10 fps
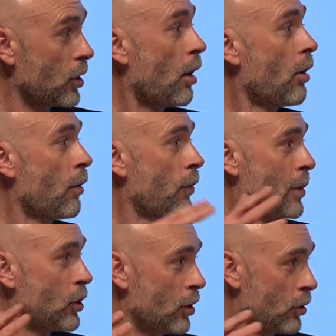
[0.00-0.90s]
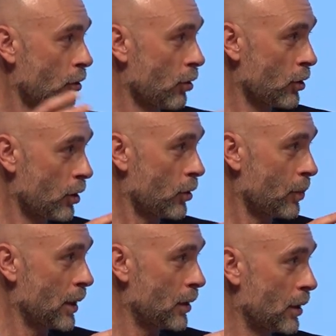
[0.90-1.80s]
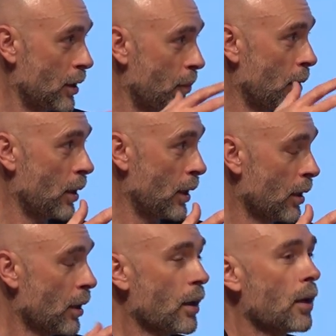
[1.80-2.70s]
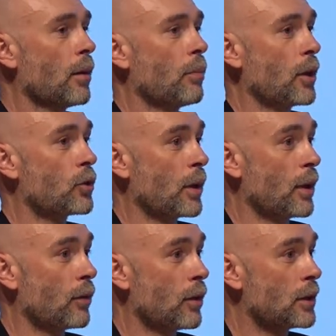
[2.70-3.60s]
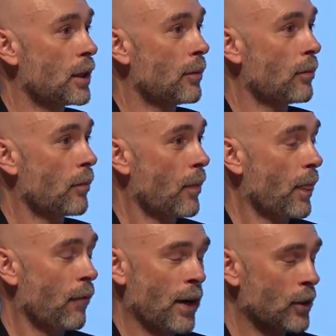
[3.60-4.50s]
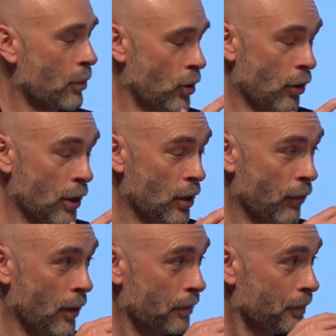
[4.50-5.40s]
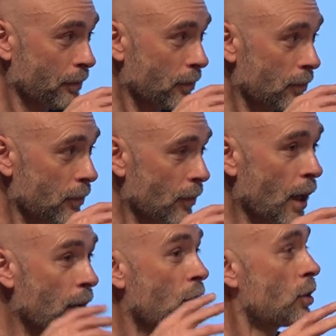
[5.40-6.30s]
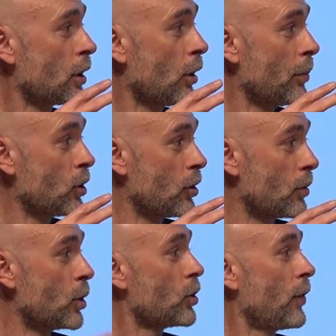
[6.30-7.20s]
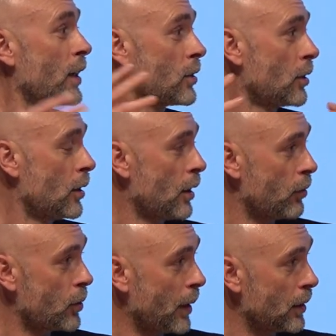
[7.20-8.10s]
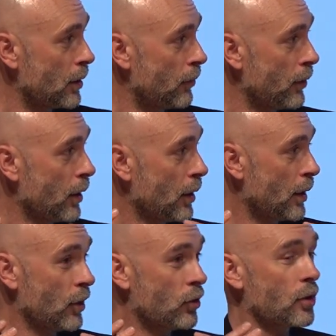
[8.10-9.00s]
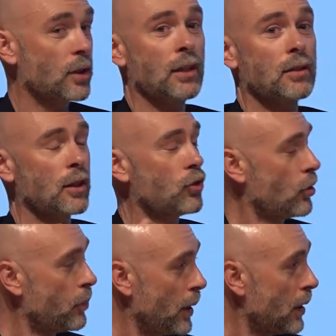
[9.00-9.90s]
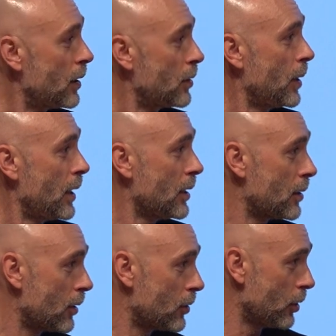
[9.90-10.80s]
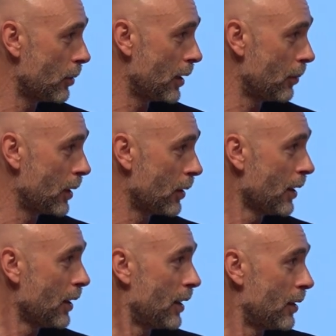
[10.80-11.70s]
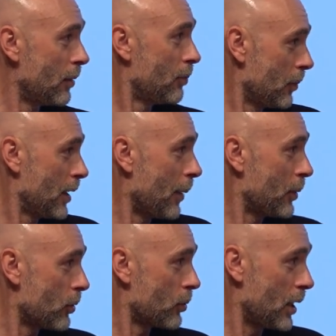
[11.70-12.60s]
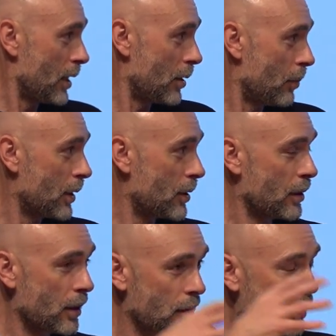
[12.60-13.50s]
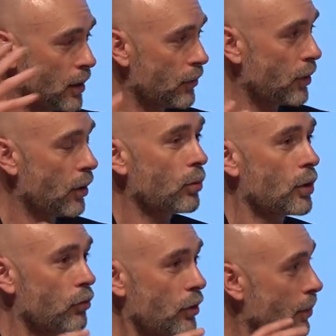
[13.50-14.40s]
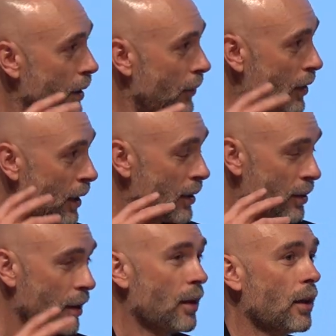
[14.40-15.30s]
to halve emissions across those big cities by 2030. The vast majority of them are cutting their emissions much faster than their respective nation states. They should be. It's a bit easier to do it in the capital cities, the big cities, than it is for the whole country. But nevertheless,